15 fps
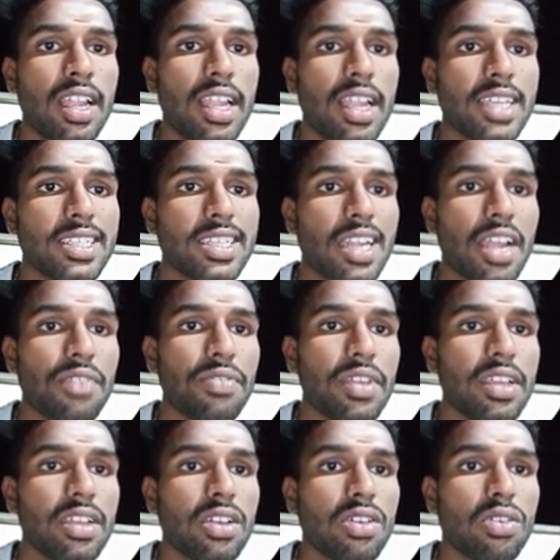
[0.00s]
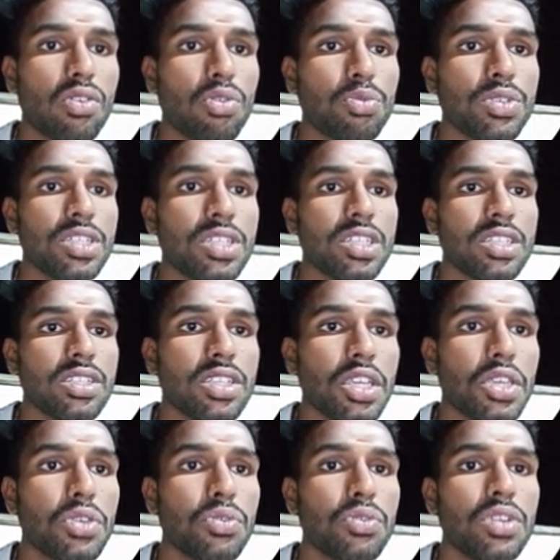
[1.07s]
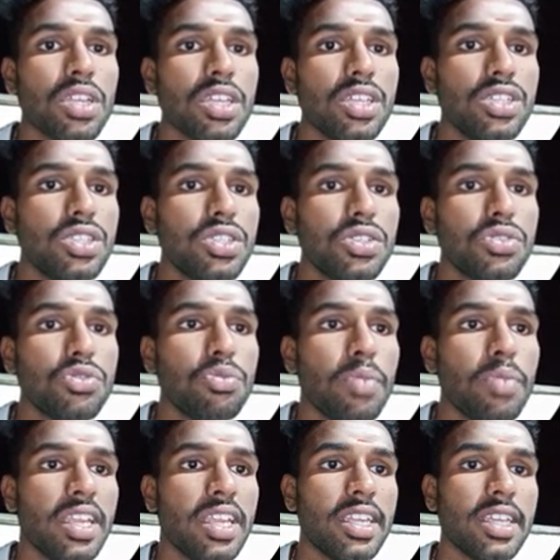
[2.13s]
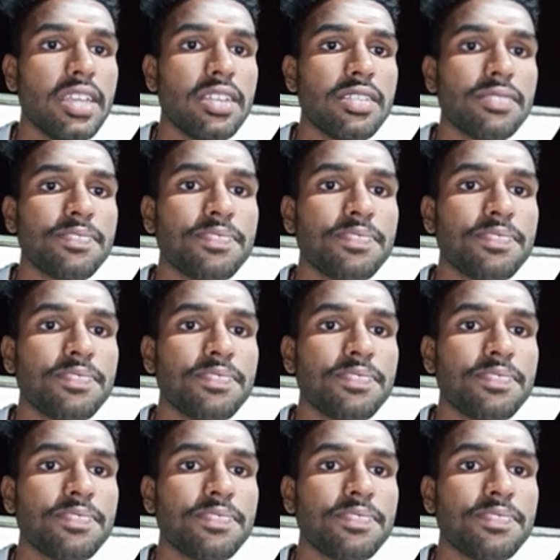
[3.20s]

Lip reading: less traffic, robust, secure, easy to maintain.